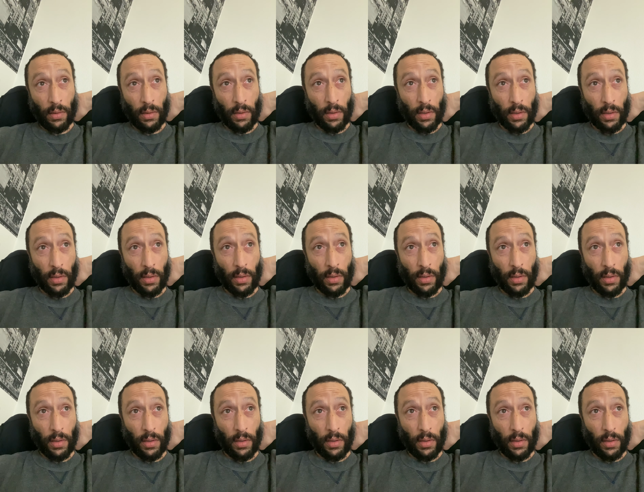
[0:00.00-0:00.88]

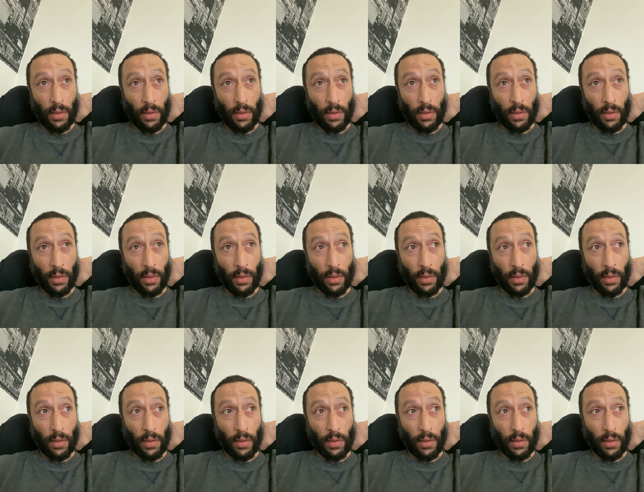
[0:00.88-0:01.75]

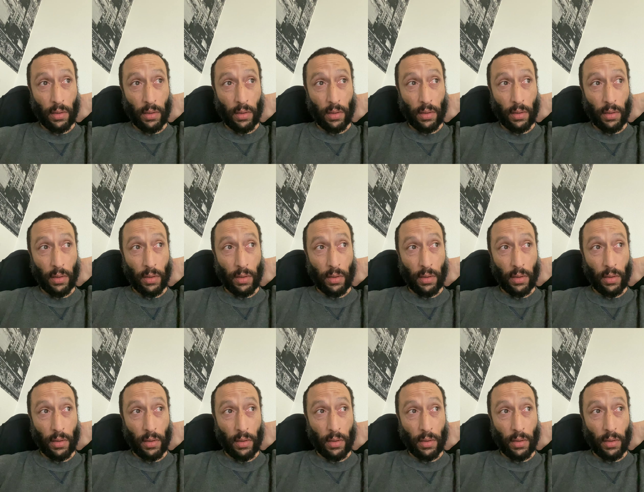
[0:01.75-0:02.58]
[no speech]